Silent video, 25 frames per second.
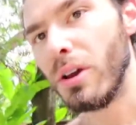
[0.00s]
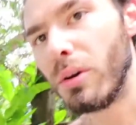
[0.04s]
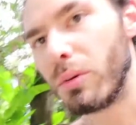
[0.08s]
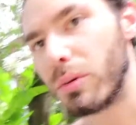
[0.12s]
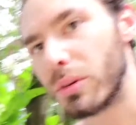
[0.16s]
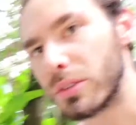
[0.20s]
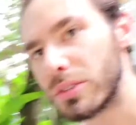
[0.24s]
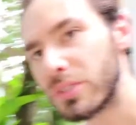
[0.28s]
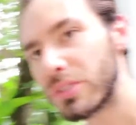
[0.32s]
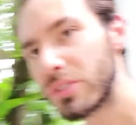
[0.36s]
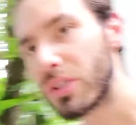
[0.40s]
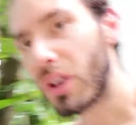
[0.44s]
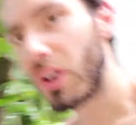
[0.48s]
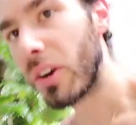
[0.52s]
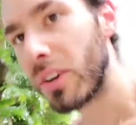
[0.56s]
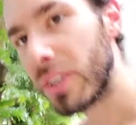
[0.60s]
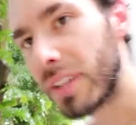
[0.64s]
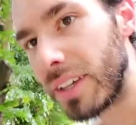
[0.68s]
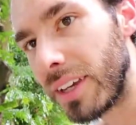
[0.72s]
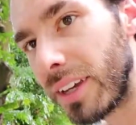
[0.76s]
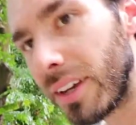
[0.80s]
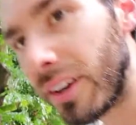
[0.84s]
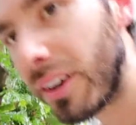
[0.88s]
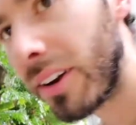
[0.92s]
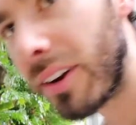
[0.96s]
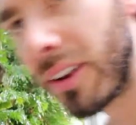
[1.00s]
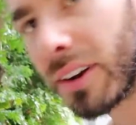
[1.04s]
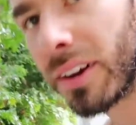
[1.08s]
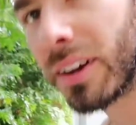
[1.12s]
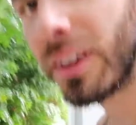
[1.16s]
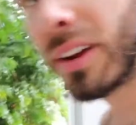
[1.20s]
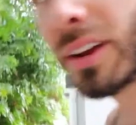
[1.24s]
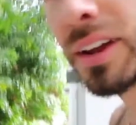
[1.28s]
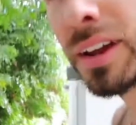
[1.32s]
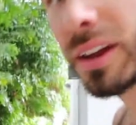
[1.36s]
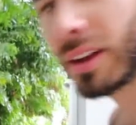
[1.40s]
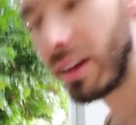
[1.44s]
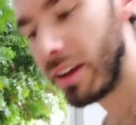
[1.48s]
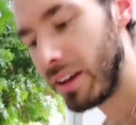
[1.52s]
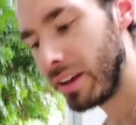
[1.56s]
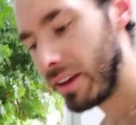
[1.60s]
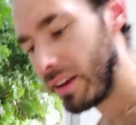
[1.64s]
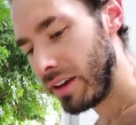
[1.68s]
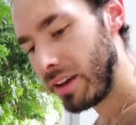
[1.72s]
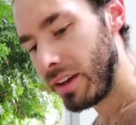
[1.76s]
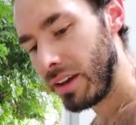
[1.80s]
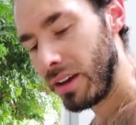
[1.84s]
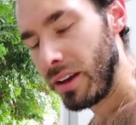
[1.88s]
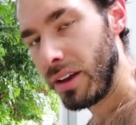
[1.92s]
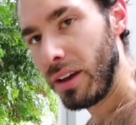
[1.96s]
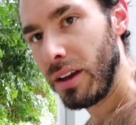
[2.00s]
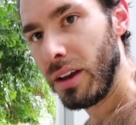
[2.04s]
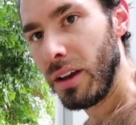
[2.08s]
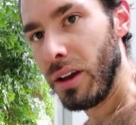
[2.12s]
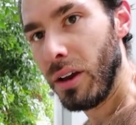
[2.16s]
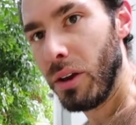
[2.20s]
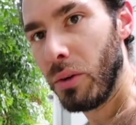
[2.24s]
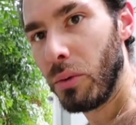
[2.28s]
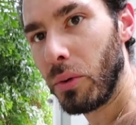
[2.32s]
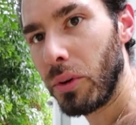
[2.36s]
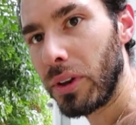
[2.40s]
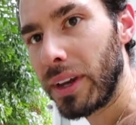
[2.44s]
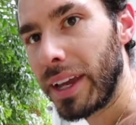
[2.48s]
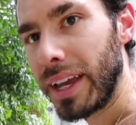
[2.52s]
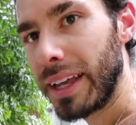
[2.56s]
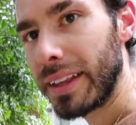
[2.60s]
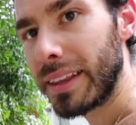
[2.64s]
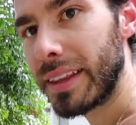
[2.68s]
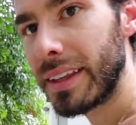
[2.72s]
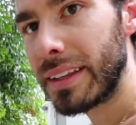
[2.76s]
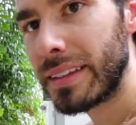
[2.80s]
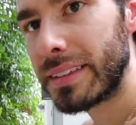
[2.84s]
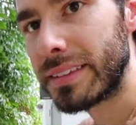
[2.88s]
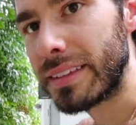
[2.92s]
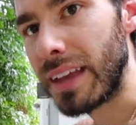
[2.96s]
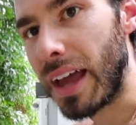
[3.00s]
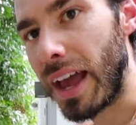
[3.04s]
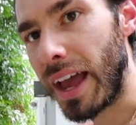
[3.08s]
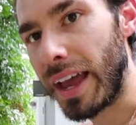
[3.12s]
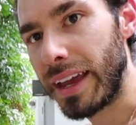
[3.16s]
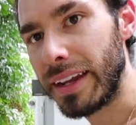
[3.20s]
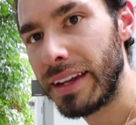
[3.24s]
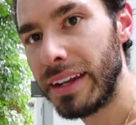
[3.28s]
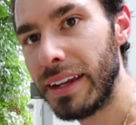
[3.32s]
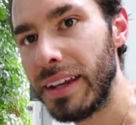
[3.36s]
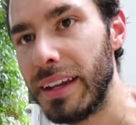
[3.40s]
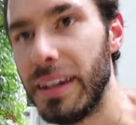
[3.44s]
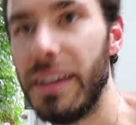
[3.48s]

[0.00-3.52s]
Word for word: We'll start here. We'll get this side.